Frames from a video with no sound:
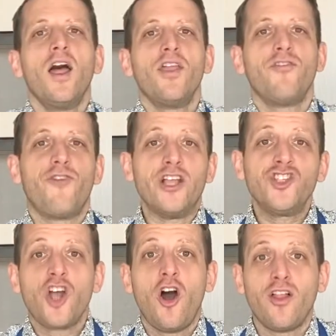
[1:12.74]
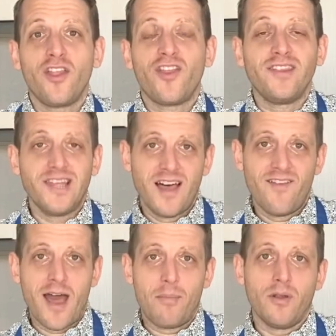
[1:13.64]
The French call it the love
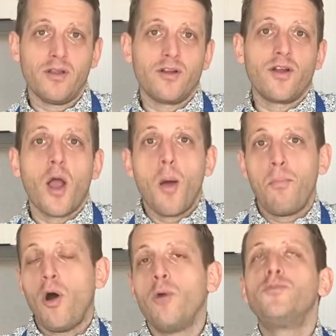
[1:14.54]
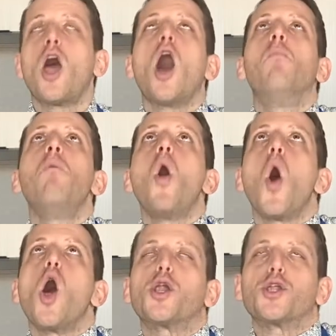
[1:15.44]
apple or pomme d'amour.